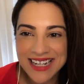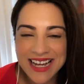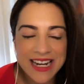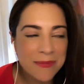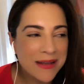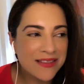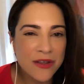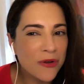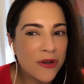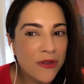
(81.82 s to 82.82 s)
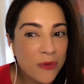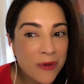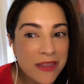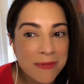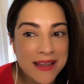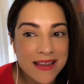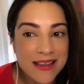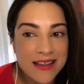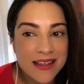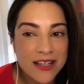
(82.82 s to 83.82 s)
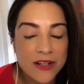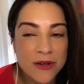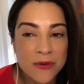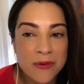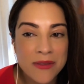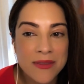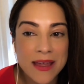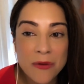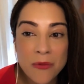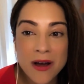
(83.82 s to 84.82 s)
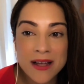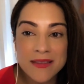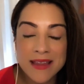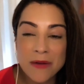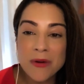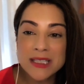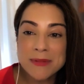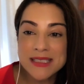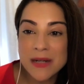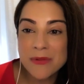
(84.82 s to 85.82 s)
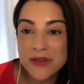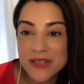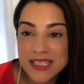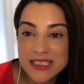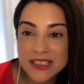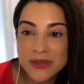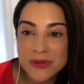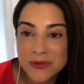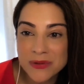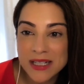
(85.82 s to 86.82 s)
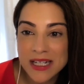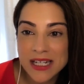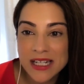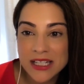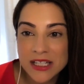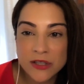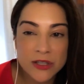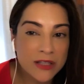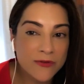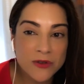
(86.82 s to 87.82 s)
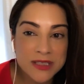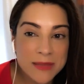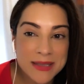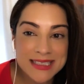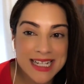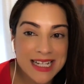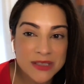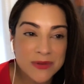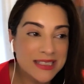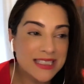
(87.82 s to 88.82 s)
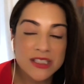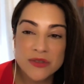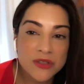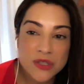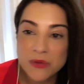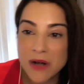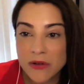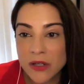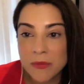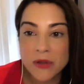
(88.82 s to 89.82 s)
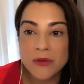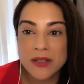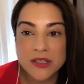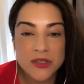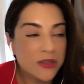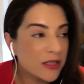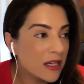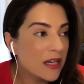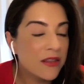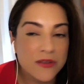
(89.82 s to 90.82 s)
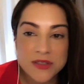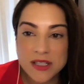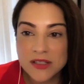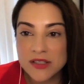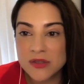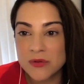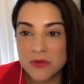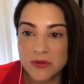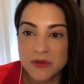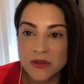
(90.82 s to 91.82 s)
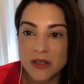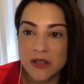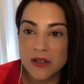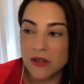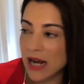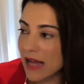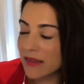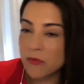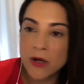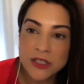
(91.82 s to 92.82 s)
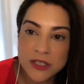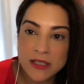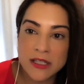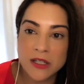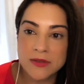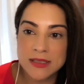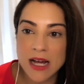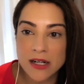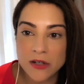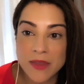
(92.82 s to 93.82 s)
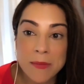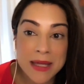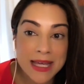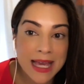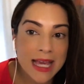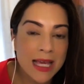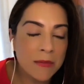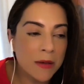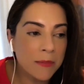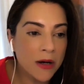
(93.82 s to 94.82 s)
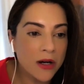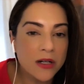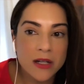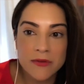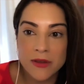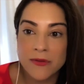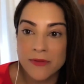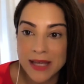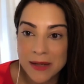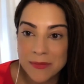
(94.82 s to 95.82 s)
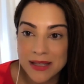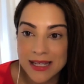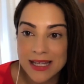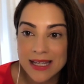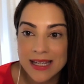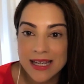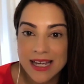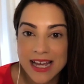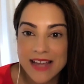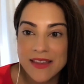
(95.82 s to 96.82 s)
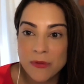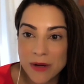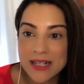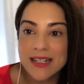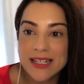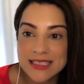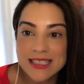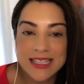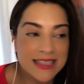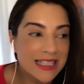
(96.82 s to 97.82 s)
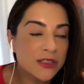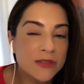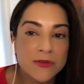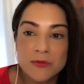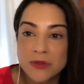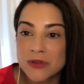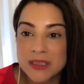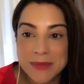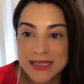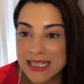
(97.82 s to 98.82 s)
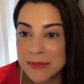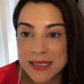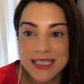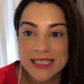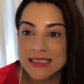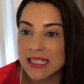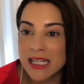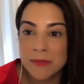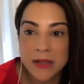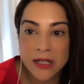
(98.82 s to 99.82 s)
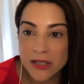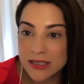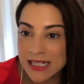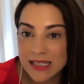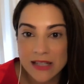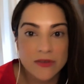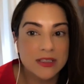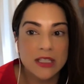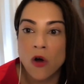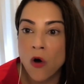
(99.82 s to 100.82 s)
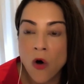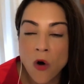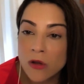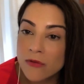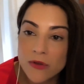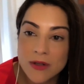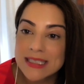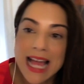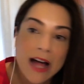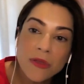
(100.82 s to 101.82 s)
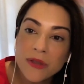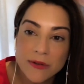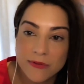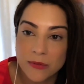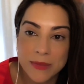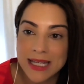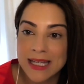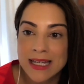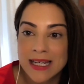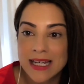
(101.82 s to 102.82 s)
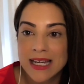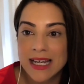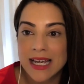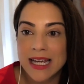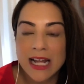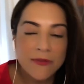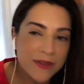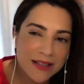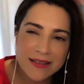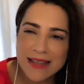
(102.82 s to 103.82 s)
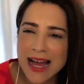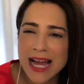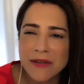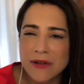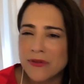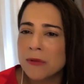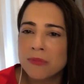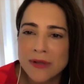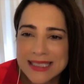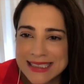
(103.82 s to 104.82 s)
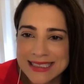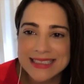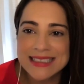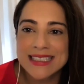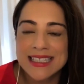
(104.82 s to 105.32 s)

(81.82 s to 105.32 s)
And I'm like, no, no, no, they're with me you know, they want they want to spend time with their kids too. You know, you're the first time you had dads who like didn't do the two hour commute and took their son to school or had them watch, you know, soccer. They became a part of the family. And they recognized that like that's good for reducing my diabetes and my heart attack levels and all of the it's healthy for me. And I feel alive. I feel present.